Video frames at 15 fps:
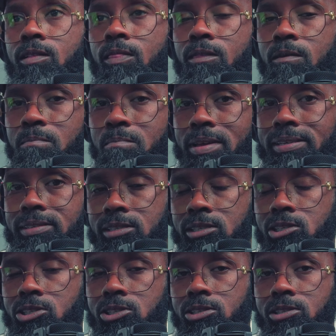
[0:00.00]
the
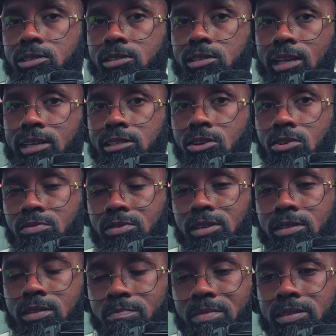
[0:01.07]
message. Like don't
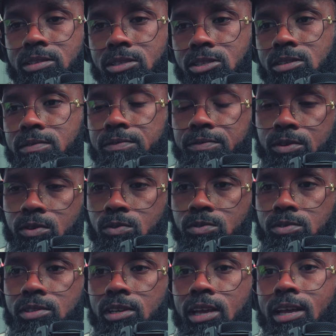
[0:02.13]
get the message
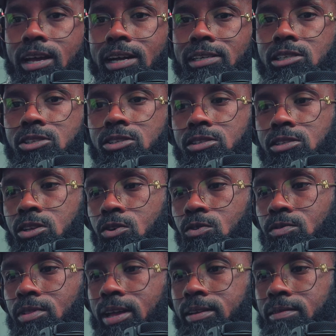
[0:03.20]
confused. I just know
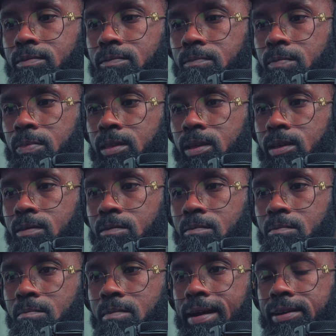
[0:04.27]
like
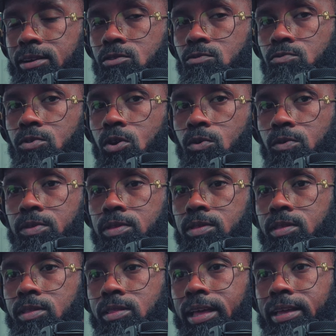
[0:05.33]
my growth.
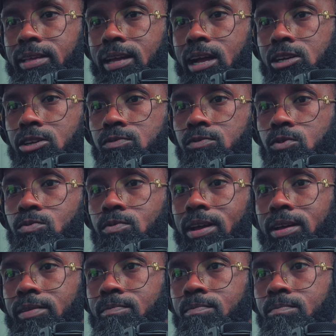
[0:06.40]
Like I grew
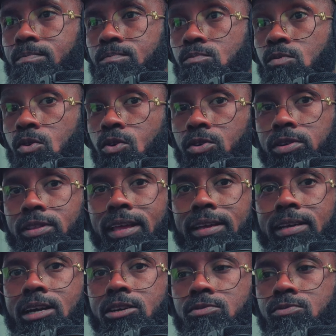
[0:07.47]
more.
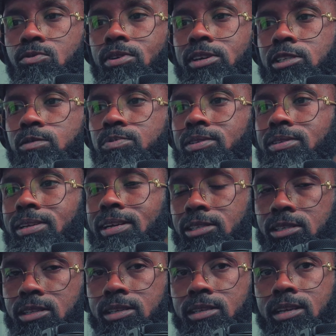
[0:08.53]
Like I grew
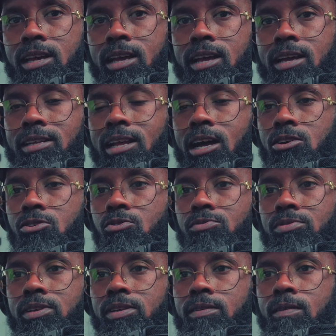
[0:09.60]
exponentially, not
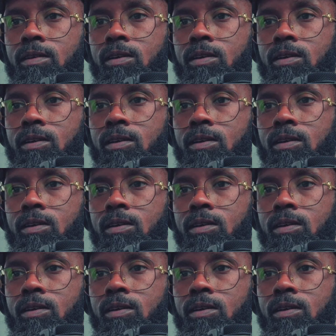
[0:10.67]
only